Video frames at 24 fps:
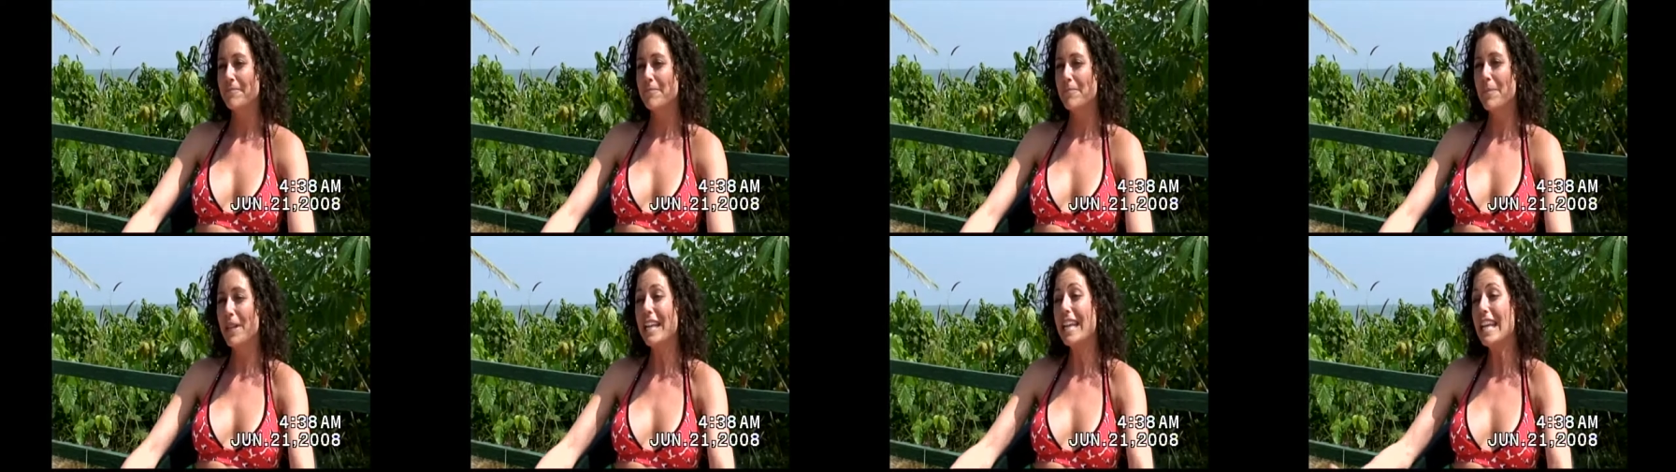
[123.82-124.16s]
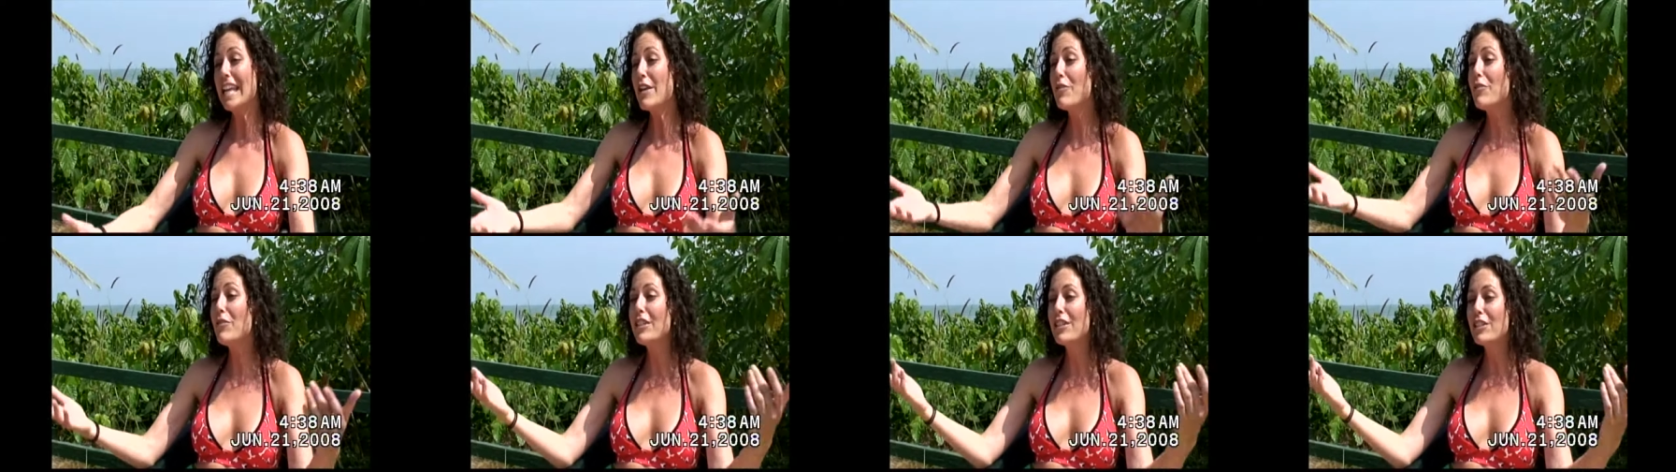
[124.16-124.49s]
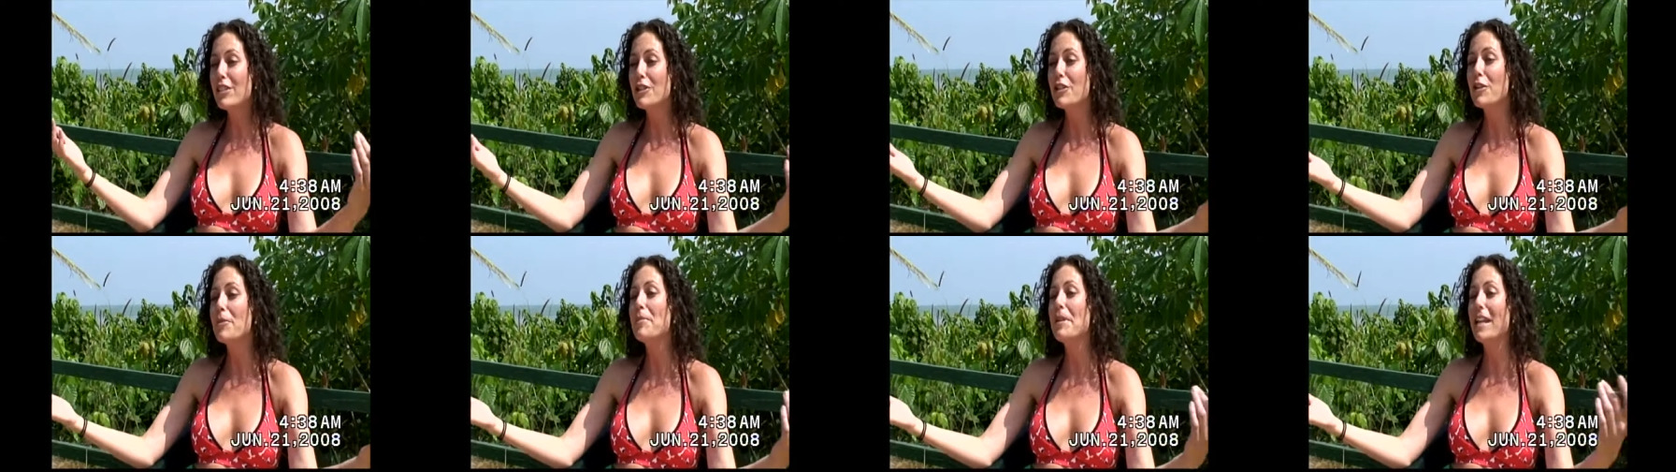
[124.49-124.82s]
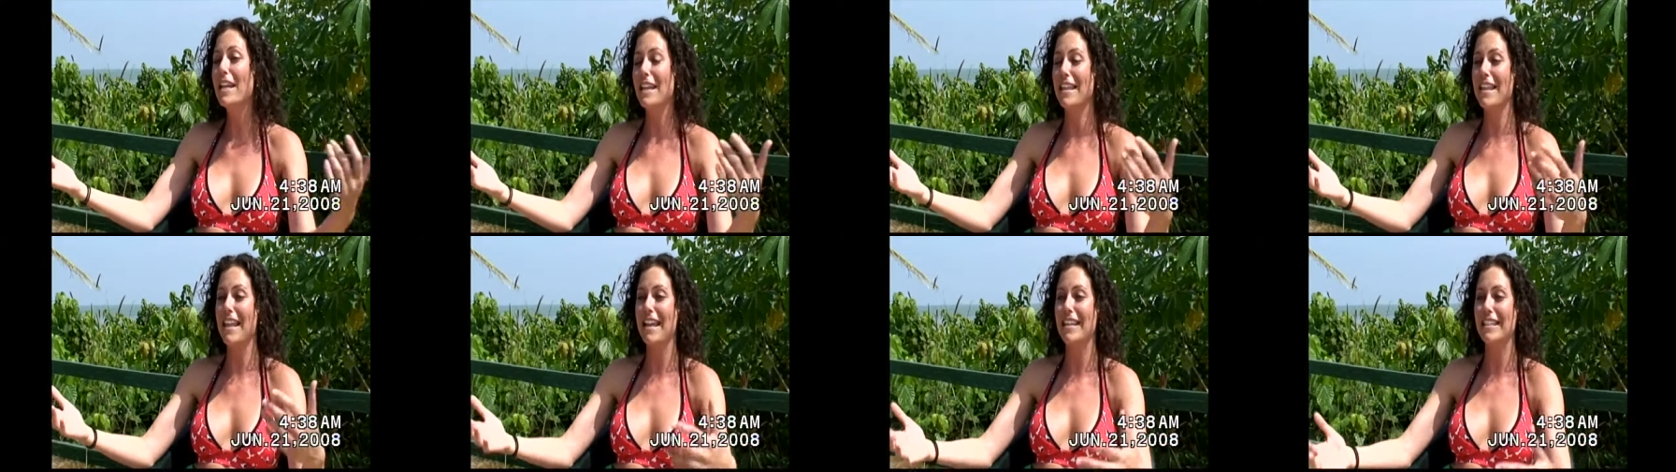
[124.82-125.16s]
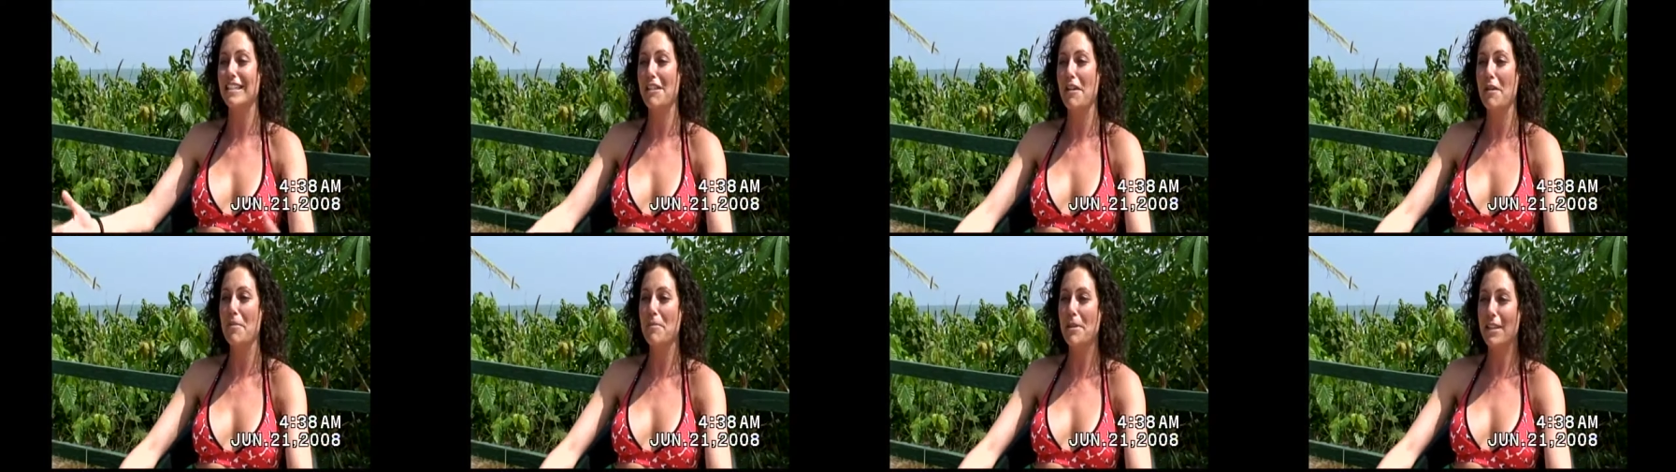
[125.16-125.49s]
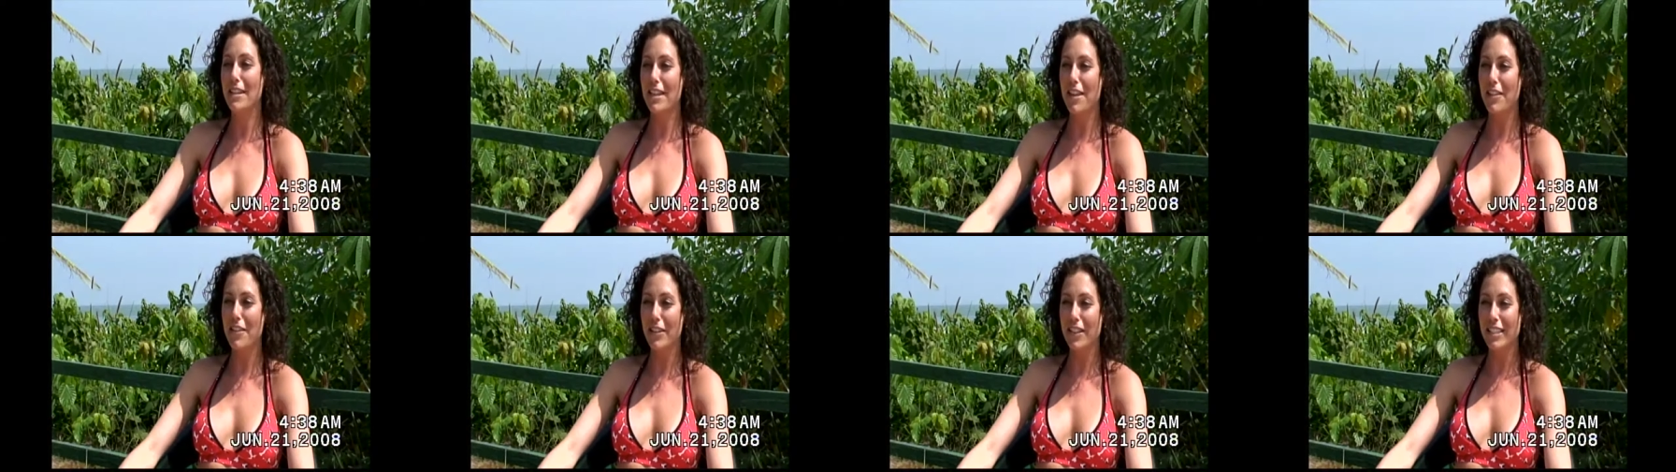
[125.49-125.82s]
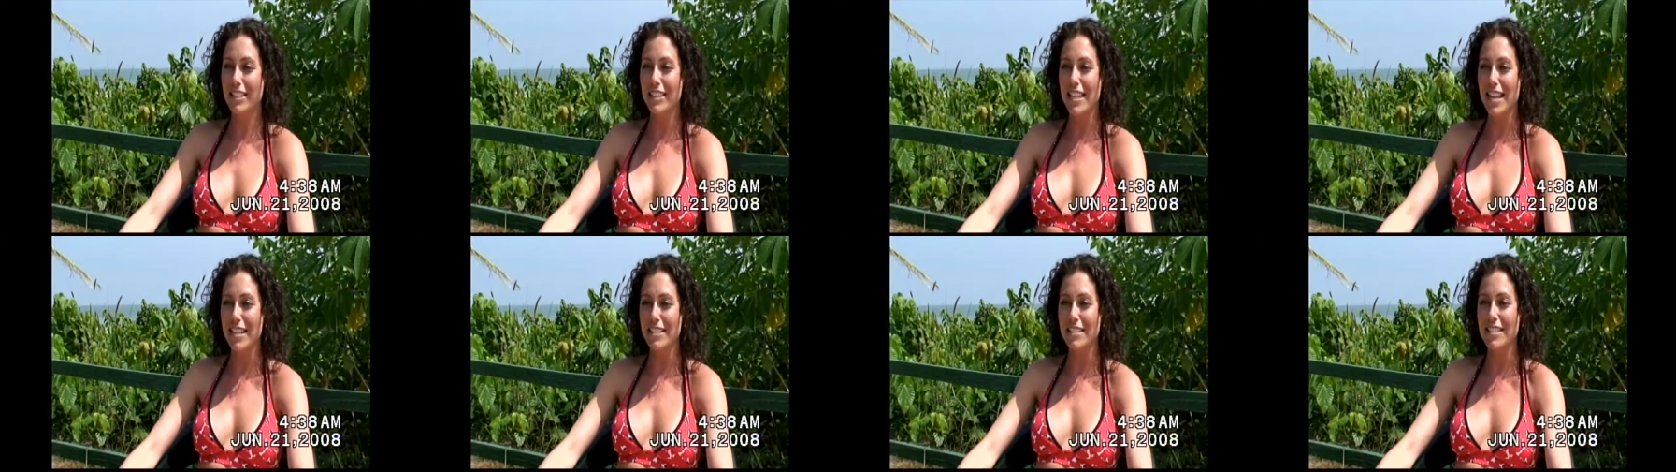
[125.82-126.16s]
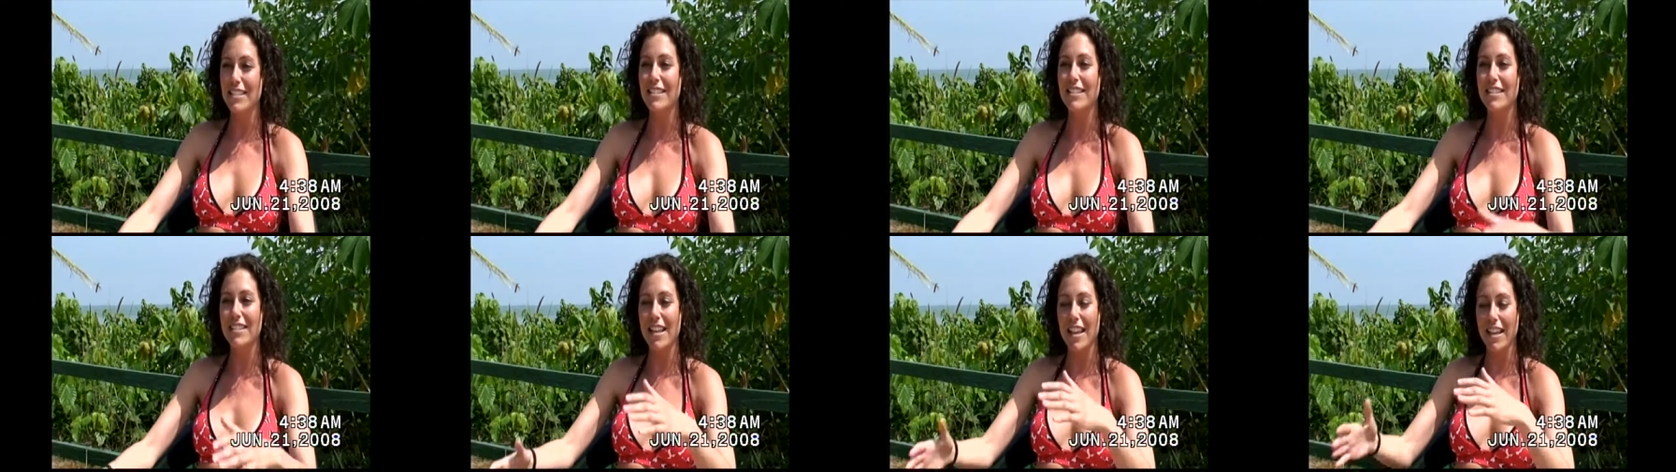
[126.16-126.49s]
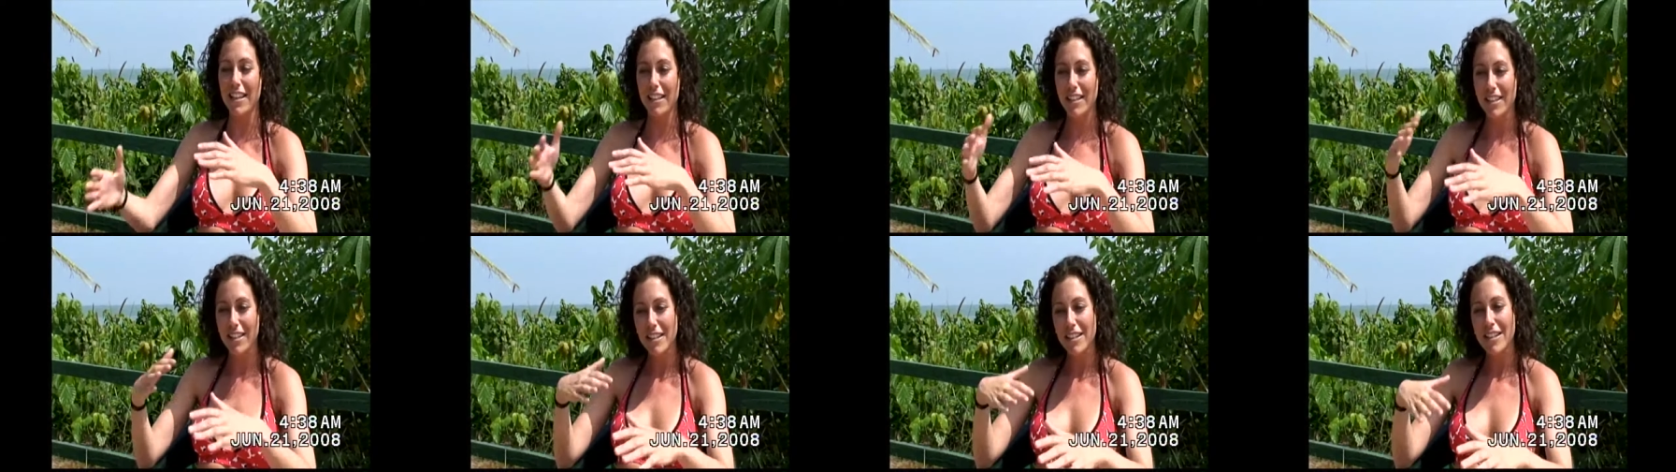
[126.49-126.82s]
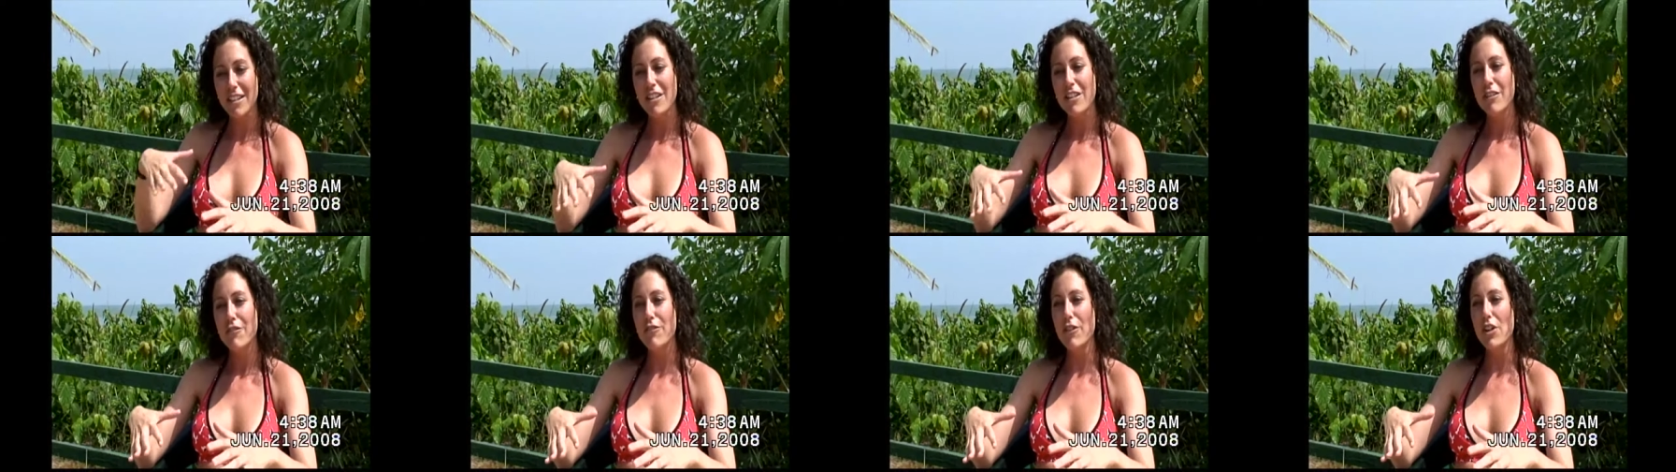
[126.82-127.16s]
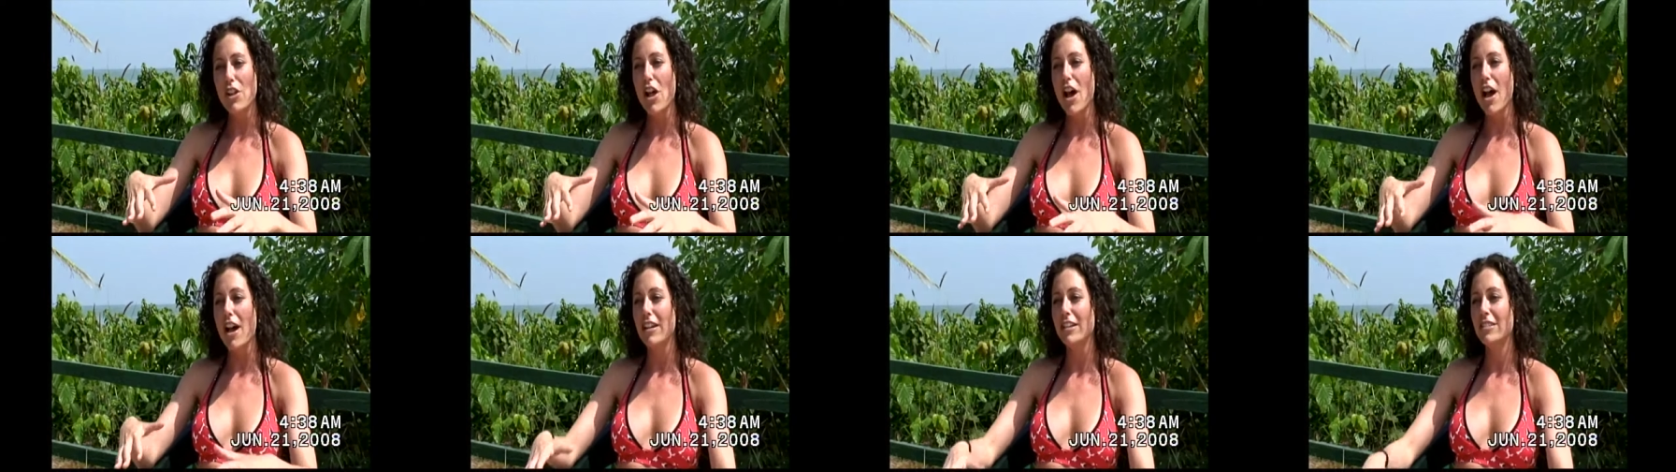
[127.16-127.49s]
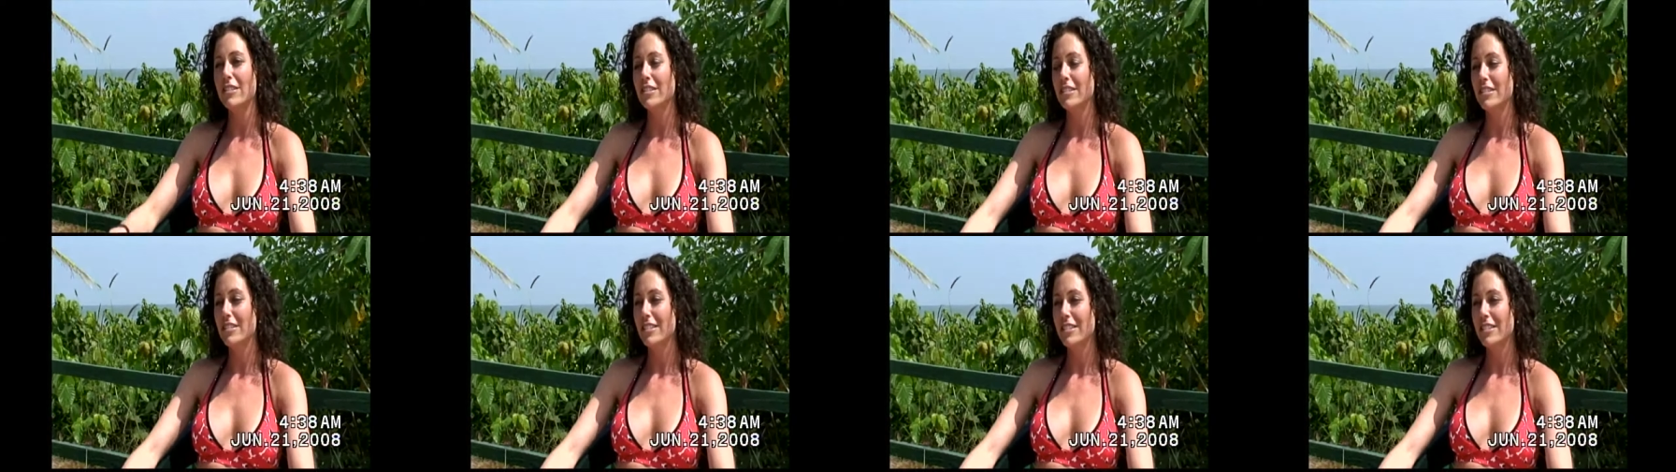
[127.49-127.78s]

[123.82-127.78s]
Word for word: But I can't really determine any of that until I meet the other contestants, like, full on.